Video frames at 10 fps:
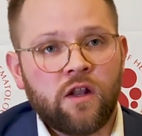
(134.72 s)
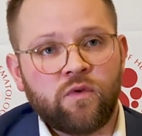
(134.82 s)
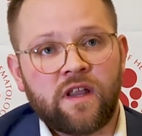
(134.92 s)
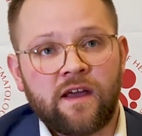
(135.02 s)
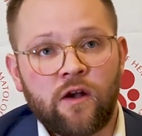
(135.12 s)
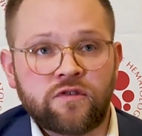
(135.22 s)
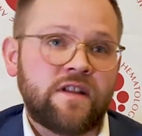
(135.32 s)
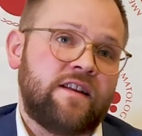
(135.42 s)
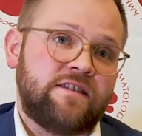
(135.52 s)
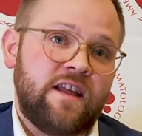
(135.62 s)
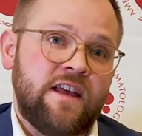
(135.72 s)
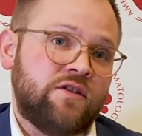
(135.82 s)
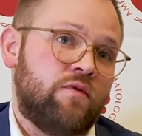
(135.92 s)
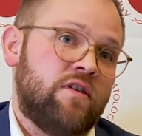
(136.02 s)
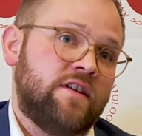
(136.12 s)
and we diagnose it at a
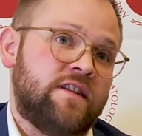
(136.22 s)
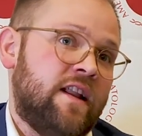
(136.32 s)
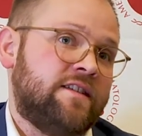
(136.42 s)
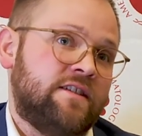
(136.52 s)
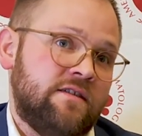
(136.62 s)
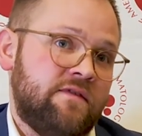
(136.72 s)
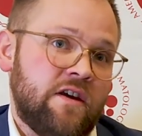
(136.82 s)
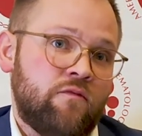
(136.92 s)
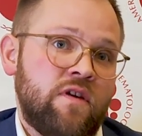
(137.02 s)
stage where it is less severe.